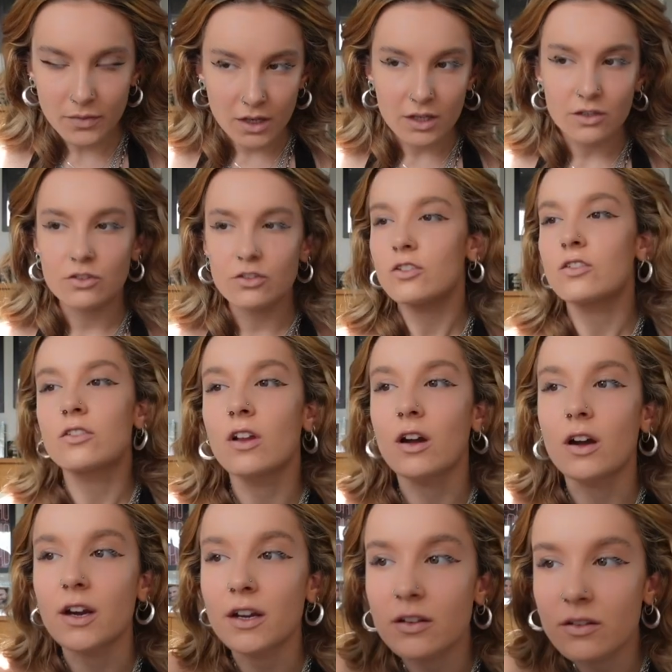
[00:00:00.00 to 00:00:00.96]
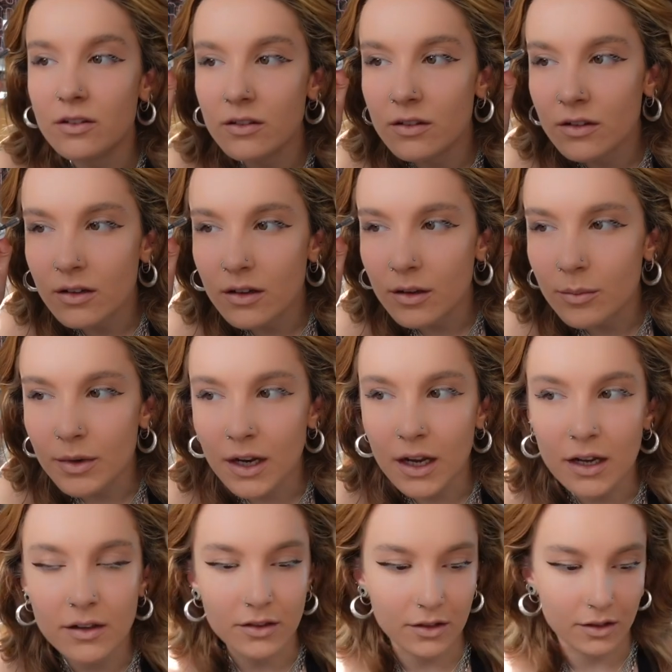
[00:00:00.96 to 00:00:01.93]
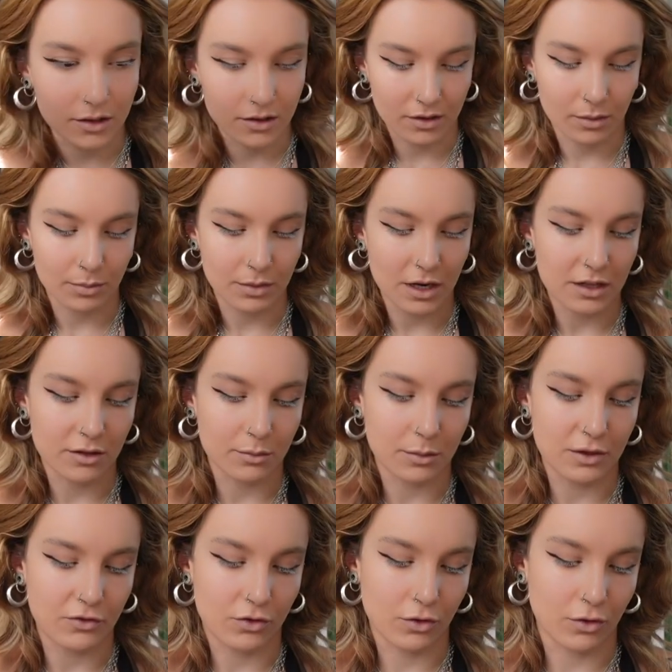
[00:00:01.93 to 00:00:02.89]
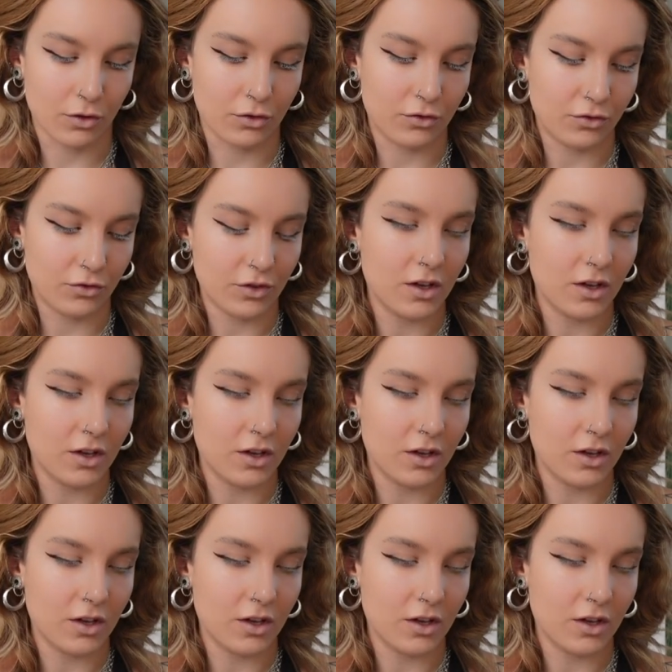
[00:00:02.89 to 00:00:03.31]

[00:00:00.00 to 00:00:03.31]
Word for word: it's just nice. I'm glad that I'm glad that we've sort of